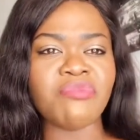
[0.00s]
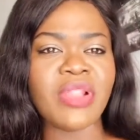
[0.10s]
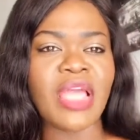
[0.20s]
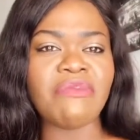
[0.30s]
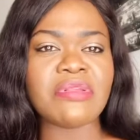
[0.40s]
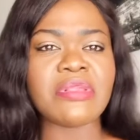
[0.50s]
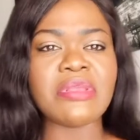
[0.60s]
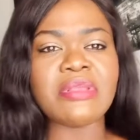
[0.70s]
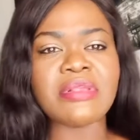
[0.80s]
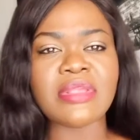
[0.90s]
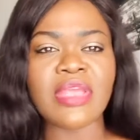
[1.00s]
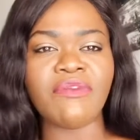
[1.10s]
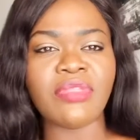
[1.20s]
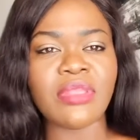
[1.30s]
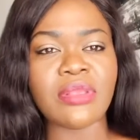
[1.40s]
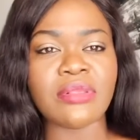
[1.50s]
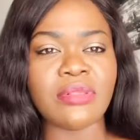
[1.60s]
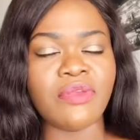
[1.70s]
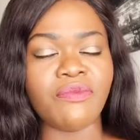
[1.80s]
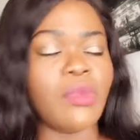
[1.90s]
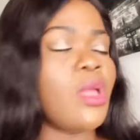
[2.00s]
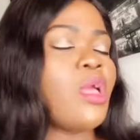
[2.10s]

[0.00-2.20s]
life is easy, everything is deep.